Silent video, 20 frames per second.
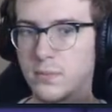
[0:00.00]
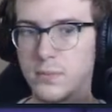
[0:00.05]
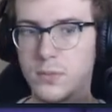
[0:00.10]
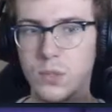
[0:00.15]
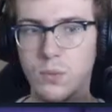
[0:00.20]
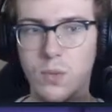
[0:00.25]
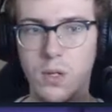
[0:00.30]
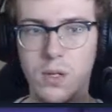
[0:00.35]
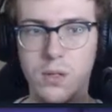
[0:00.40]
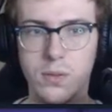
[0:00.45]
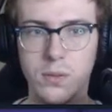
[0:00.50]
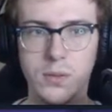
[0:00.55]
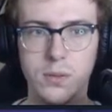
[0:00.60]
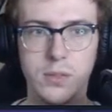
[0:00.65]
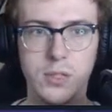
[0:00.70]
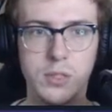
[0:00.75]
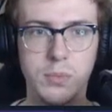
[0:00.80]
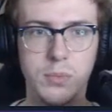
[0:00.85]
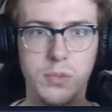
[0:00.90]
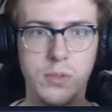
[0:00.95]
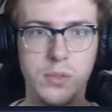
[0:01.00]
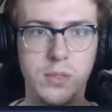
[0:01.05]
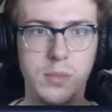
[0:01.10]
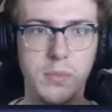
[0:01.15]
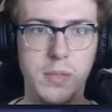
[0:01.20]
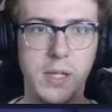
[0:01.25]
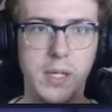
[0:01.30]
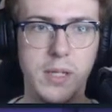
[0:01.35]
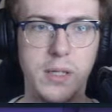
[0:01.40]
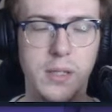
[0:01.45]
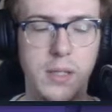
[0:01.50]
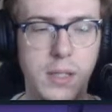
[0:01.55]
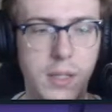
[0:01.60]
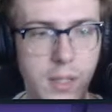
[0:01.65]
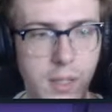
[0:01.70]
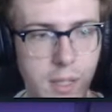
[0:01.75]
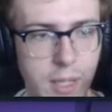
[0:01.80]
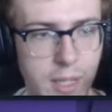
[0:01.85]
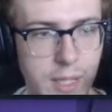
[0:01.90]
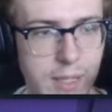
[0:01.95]
Whoa, spooked me.
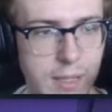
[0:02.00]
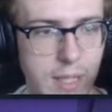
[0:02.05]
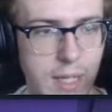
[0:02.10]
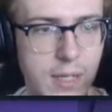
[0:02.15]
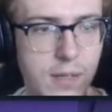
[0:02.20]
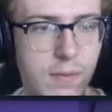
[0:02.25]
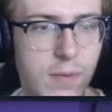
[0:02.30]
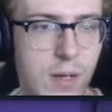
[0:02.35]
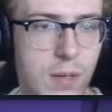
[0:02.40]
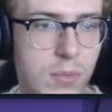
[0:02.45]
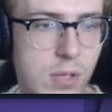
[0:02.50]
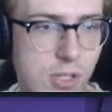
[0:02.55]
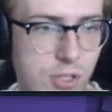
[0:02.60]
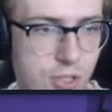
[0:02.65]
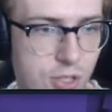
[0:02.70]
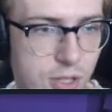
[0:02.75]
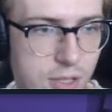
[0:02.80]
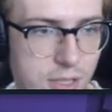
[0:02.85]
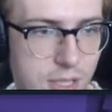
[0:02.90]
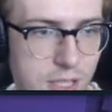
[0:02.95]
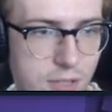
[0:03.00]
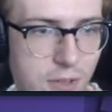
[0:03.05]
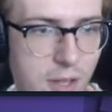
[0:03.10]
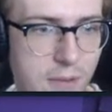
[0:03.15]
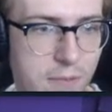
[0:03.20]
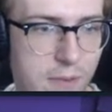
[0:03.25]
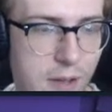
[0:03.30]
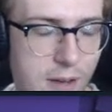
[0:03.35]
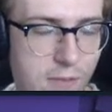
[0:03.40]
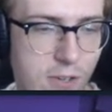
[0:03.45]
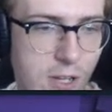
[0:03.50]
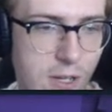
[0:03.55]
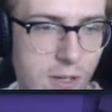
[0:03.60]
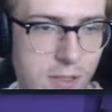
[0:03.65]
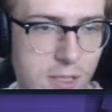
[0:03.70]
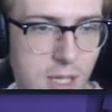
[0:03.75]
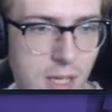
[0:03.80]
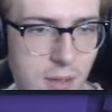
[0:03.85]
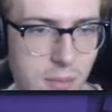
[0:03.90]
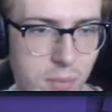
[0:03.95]
Thank you very much, Xerxes, for that $5
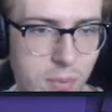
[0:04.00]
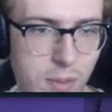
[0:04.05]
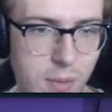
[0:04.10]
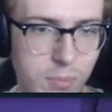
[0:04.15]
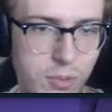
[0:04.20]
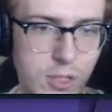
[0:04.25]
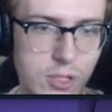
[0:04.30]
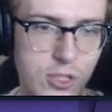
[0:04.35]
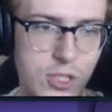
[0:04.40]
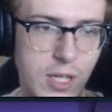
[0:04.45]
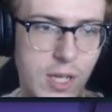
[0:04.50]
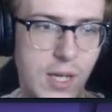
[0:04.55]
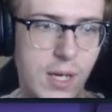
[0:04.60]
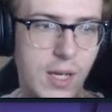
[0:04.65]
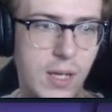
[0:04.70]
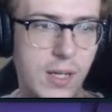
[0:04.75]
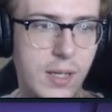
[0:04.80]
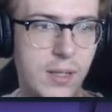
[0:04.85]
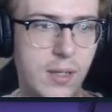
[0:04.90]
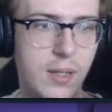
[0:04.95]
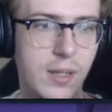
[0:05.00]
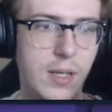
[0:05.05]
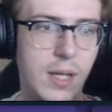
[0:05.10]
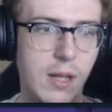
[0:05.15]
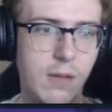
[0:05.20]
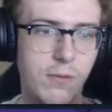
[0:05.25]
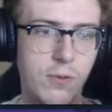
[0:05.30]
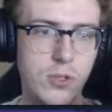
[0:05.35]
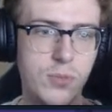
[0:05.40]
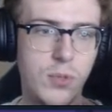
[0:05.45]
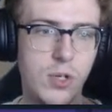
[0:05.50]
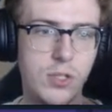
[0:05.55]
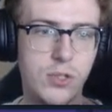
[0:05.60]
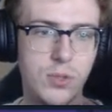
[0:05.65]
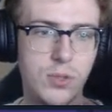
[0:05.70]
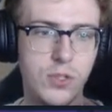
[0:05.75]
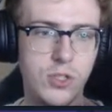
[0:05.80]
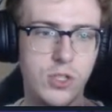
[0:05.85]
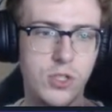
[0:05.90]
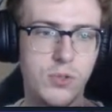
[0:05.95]
tip. Appreciate it. Halo 4's mod
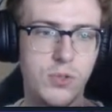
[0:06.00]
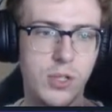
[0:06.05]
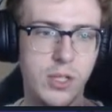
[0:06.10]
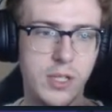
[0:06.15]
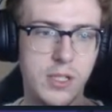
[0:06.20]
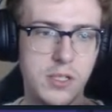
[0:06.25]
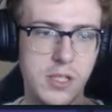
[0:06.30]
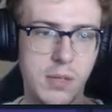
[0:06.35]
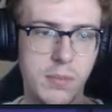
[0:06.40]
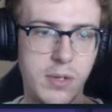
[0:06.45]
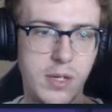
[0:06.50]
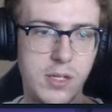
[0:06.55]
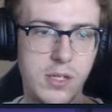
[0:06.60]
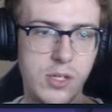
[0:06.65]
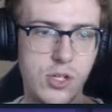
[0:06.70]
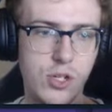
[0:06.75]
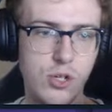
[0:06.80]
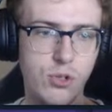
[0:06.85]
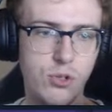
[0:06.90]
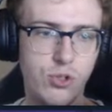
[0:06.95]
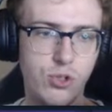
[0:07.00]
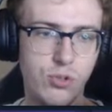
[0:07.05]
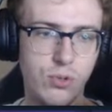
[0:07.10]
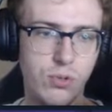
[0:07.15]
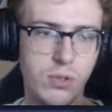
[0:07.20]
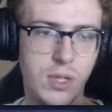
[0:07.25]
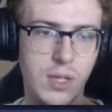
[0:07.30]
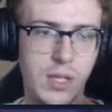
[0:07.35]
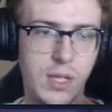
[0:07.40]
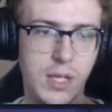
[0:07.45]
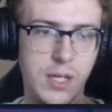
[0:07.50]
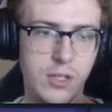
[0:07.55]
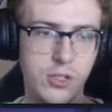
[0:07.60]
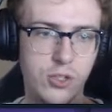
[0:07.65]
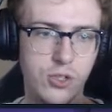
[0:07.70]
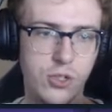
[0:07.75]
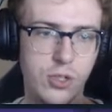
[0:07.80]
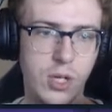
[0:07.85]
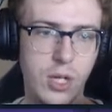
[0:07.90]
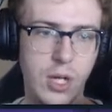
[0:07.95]
tool is just released. How about a neutral
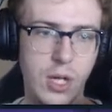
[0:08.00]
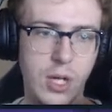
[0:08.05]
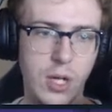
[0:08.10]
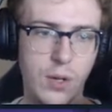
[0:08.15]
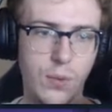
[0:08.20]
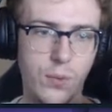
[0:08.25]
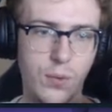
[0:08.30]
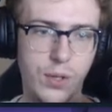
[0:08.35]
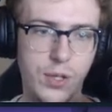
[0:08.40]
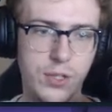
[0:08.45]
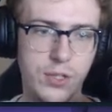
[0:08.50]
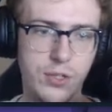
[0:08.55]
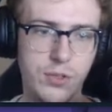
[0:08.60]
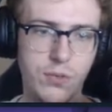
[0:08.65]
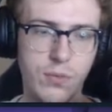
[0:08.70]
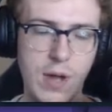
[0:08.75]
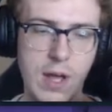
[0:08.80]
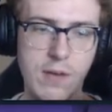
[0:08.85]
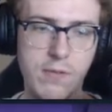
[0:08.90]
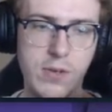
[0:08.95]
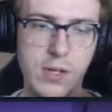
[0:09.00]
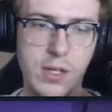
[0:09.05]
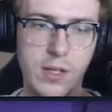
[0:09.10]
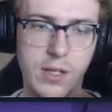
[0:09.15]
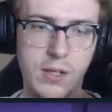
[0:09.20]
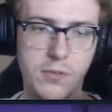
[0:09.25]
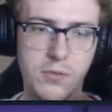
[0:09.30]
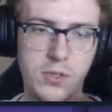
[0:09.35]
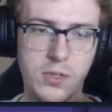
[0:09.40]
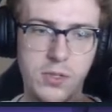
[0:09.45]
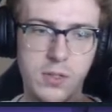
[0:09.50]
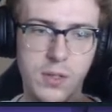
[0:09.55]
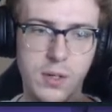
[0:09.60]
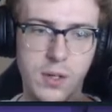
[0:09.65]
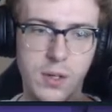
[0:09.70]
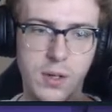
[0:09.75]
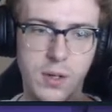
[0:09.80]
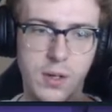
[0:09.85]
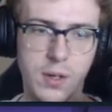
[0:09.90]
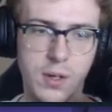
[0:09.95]
lich with its gravity lift
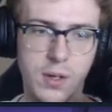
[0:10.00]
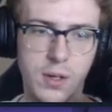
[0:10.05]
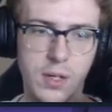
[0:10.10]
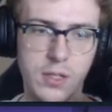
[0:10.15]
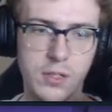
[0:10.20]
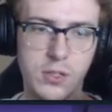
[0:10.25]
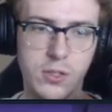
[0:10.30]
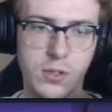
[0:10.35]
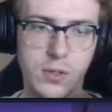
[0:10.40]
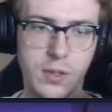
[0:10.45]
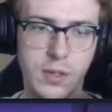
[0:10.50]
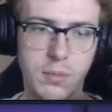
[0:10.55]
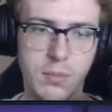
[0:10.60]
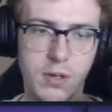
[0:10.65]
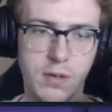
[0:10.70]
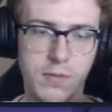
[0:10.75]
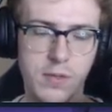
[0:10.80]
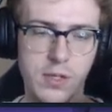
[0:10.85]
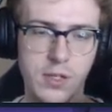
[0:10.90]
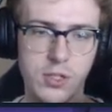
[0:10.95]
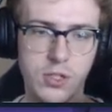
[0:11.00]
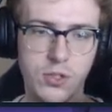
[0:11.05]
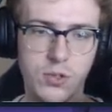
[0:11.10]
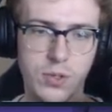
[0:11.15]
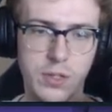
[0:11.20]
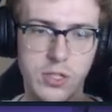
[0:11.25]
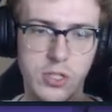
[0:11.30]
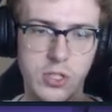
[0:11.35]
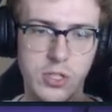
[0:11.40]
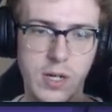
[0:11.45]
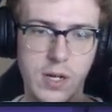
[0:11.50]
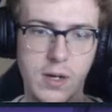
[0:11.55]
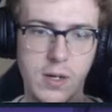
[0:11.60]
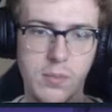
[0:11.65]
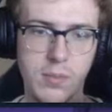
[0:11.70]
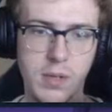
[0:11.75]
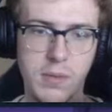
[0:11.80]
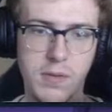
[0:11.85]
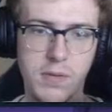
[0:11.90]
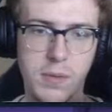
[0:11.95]
and circling above the destroyed Scarab?
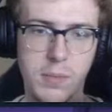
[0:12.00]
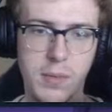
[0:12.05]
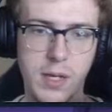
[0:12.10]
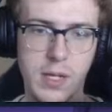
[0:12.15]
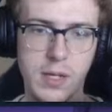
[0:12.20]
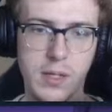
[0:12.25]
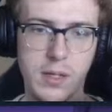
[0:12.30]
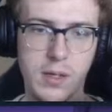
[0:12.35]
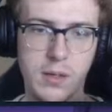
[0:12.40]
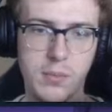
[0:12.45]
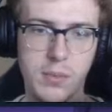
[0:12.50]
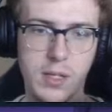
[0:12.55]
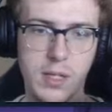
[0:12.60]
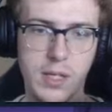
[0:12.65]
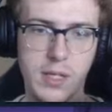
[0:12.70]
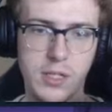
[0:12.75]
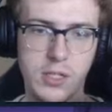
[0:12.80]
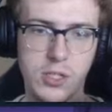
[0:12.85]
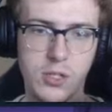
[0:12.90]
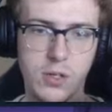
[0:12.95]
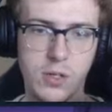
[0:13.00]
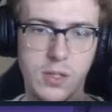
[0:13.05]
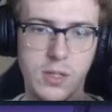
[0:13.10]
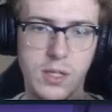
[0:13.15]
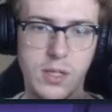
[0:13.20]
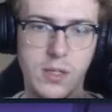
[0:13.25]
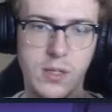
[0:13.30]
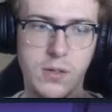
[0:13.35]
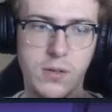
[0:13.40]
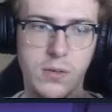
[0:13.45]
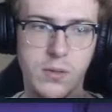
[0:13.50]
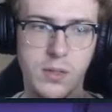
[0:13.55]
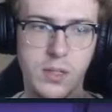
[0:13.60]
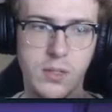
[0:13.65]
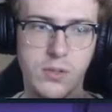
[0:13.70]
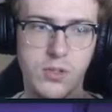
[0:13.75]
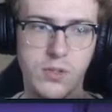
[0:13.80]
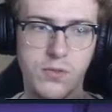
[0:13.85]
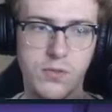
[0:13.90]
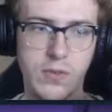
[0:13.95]
Maybe have the main gun be like a turret that you can only
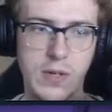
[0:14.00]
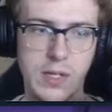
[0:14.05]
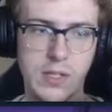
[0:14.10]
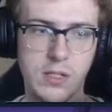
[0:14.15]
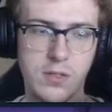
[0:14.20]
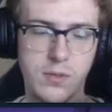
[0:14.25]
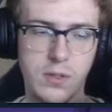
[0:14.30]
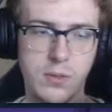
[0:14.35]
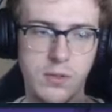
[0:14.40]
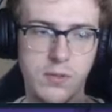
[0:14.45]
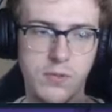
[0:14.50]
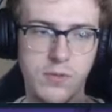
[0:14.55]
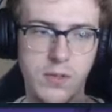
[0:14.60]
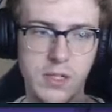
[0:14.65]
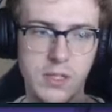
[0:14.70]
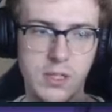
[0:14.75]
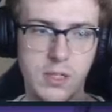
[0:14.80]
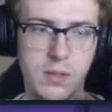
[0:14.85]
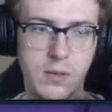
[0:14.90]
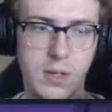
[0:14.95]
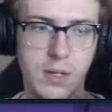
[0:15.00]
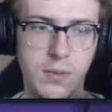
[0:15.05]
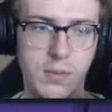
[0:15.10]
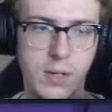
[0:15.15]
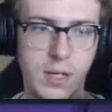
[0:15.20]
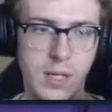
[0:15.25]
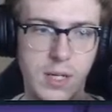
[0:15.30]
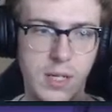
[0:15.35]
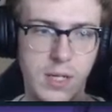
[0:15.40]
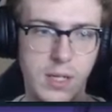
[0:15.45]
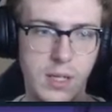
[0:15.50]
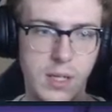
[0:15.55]
use effectively when facing the right way.